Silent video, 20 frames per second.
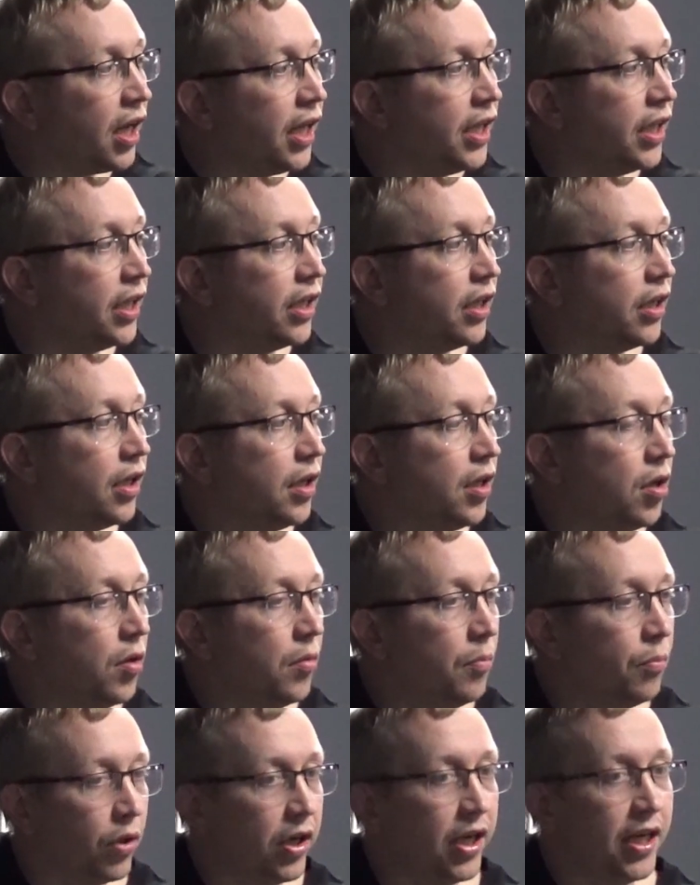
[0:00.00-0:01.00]
like,
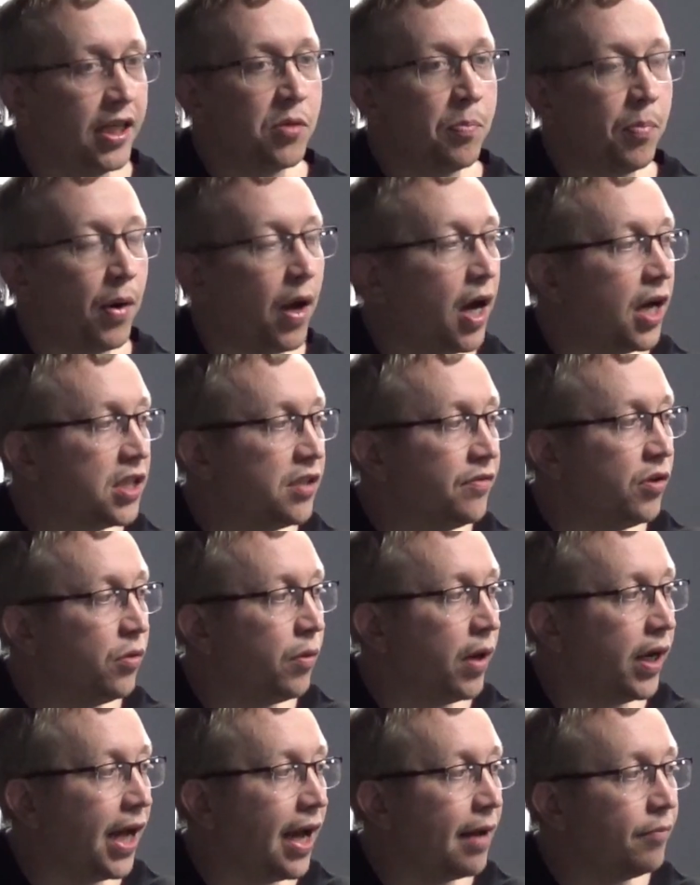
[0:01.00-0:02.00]
but it is a part of who
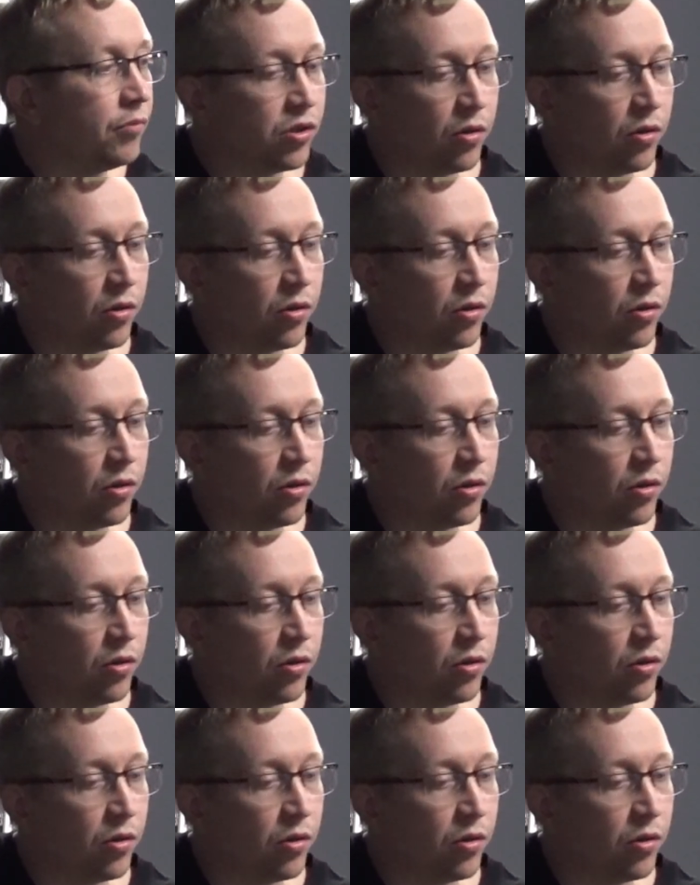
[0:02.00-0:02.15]
I am.